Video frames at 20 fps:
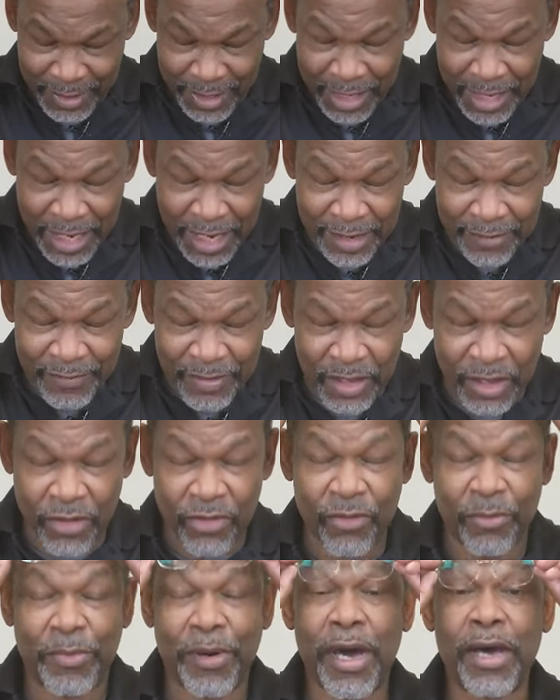any of the
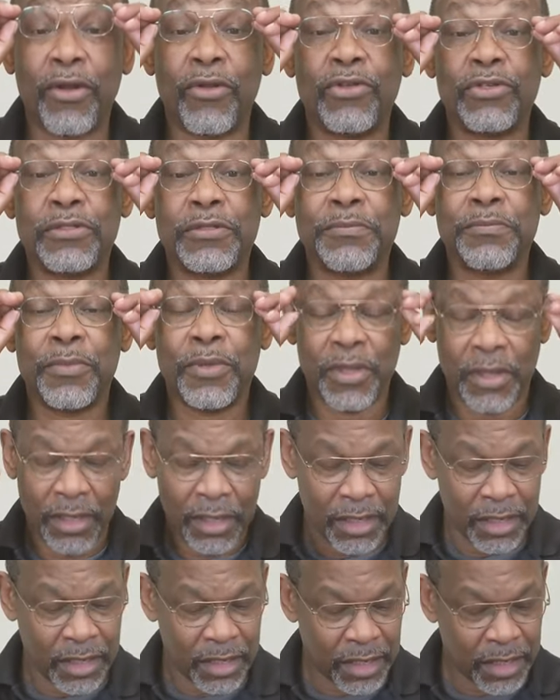other bottles
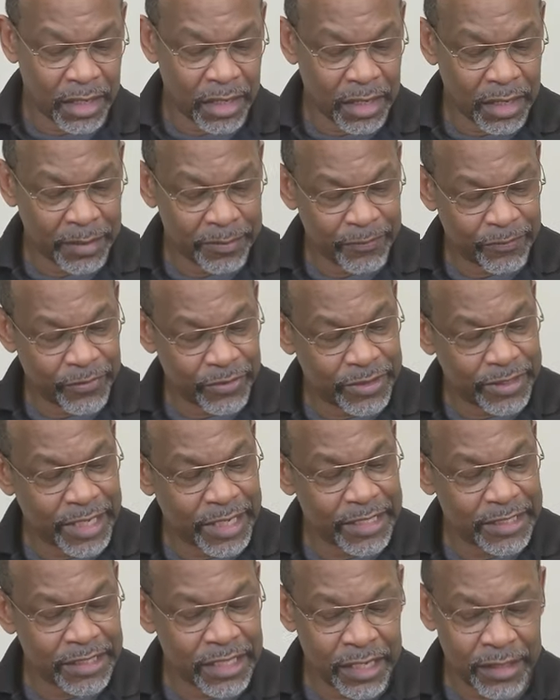uh, for
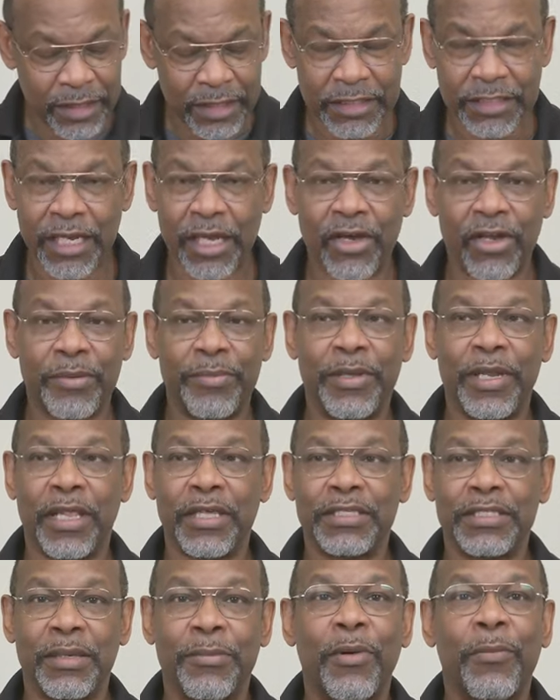tasting. It's not going to be like
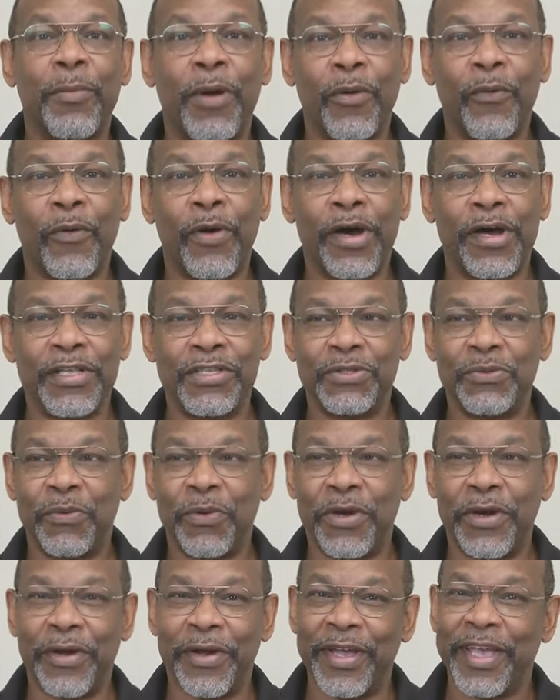some of my wines
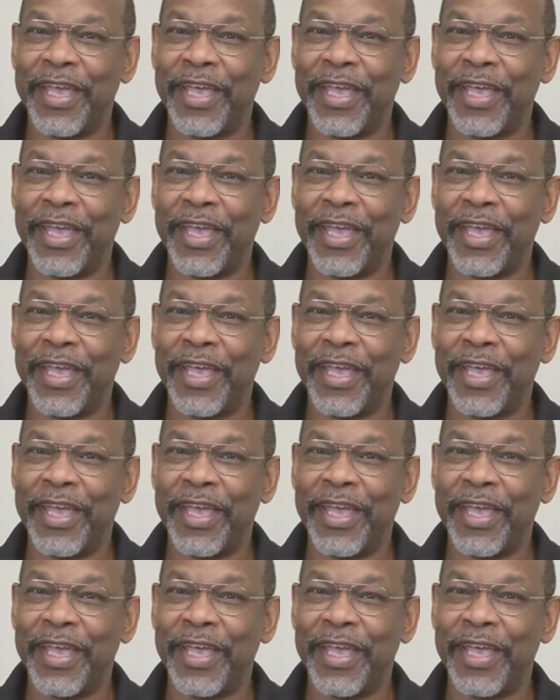where